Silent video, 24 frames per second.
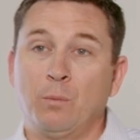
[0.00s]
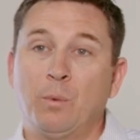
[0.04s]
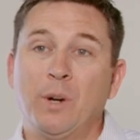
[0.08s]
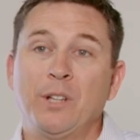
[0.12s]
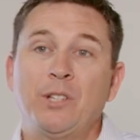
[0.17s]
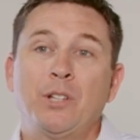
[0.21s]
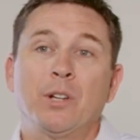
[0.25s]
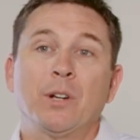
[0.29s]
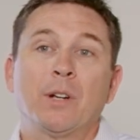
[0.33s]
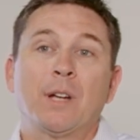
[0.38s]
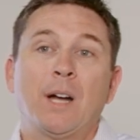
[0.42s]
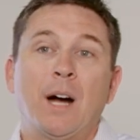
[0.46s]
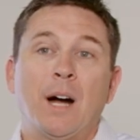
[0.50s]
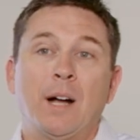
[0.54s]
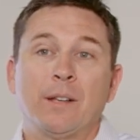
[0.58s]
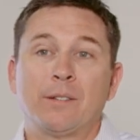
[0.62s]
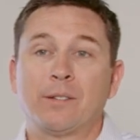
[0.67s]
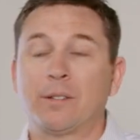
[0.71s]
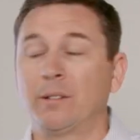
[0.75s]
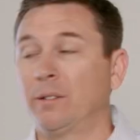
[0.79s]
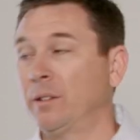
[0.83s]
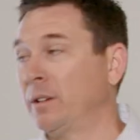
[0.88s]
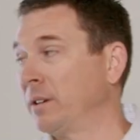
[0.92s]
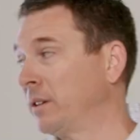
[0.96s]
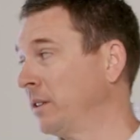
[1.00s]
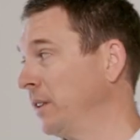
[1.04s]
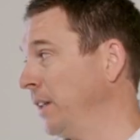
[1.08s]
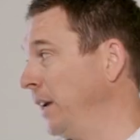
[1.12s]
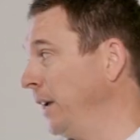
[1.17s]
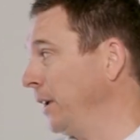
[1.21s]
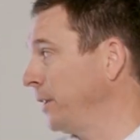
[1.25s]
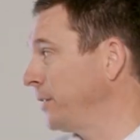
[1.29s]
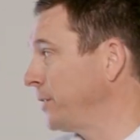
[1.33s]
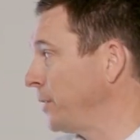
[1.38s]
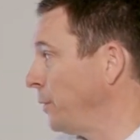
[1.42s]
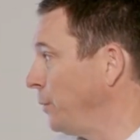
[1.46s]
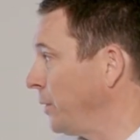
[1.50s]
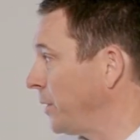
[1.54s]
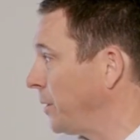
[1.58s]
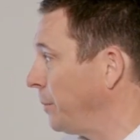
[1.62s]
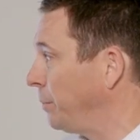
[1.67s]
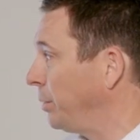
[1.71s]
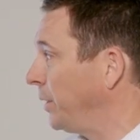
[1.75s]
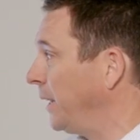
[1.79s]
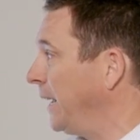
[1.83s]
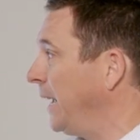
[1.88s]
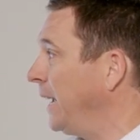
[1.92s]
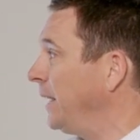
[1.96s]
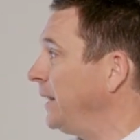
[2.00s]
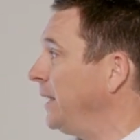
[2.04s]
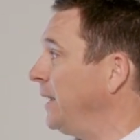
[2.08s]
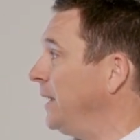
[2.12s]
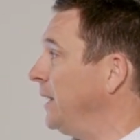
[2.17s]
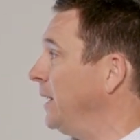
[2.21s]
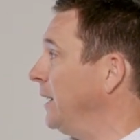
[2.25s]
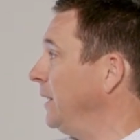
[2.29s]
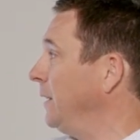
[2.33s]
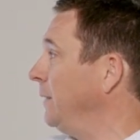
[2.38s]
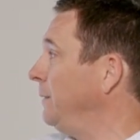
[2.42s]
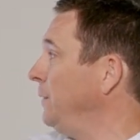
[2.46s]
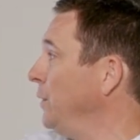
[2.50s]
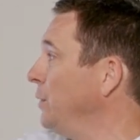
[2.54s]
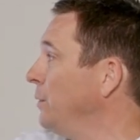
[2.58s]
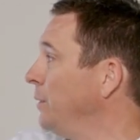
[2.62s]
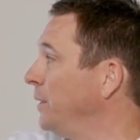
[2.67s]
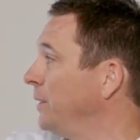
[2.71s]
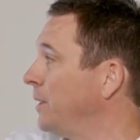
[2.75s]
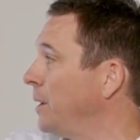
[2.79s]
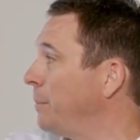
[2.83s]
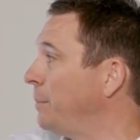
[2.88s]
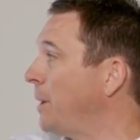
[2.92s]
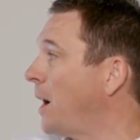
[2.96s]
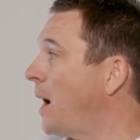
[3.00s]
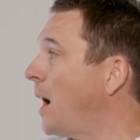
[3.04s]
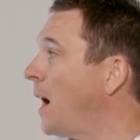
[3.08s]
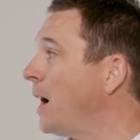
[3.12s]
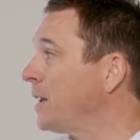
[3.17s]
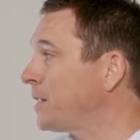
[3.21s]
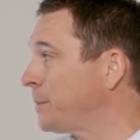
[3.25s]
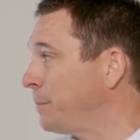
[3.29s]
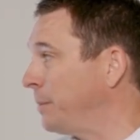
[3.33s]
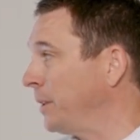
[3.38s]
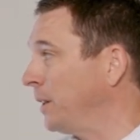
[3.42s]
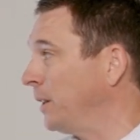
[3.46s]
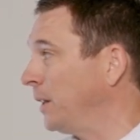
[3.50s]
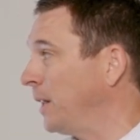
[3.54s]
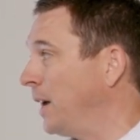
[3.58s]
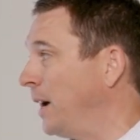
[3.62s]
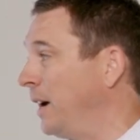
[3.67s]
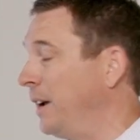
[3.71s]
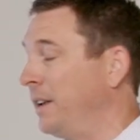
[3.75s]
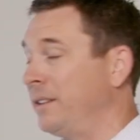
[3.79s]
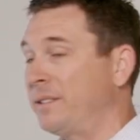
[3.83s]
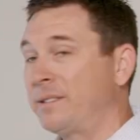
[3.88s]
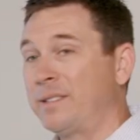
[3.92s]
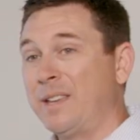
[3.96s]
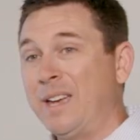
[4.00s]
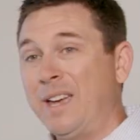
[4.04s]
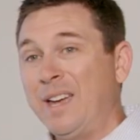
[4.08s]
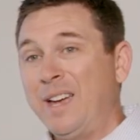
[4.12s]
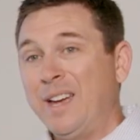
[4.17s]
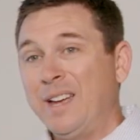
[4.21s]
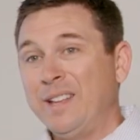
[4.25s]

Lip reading: What's your cost to look like? So with a Plan N, if you end up hospitalized,